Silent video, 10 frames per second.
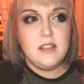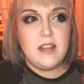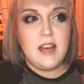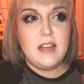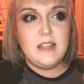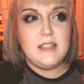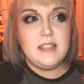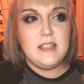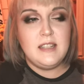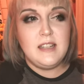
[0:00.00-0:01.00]

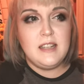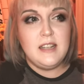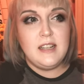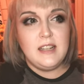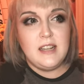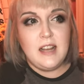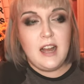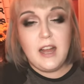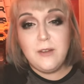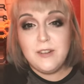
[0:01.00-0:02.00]
that
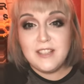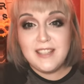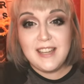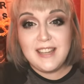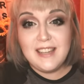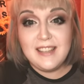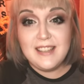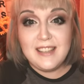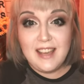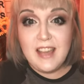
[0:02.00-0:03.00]
I really
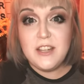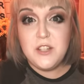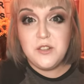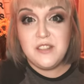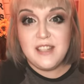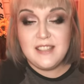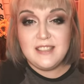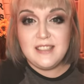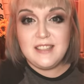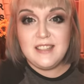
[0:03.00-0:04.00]
can do
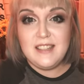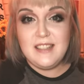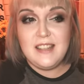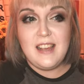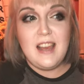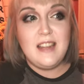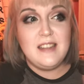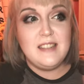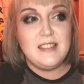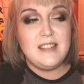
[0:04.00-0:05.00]
this
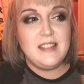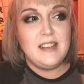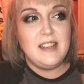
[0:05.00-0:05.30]
and